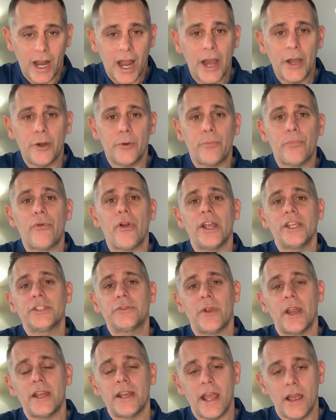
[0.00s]
higher price
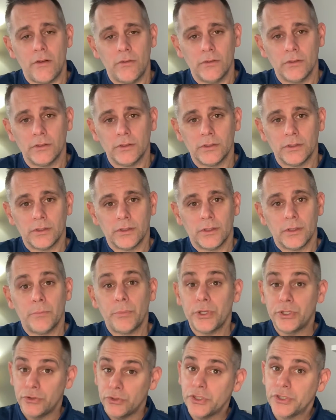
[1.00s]
right now,
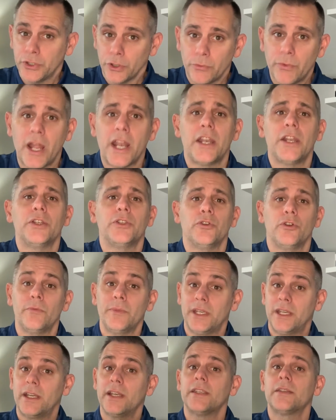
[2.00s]
but you're still ready to do it
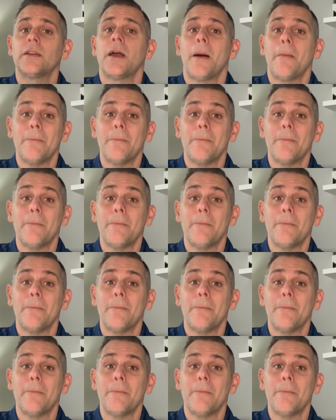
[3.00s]
because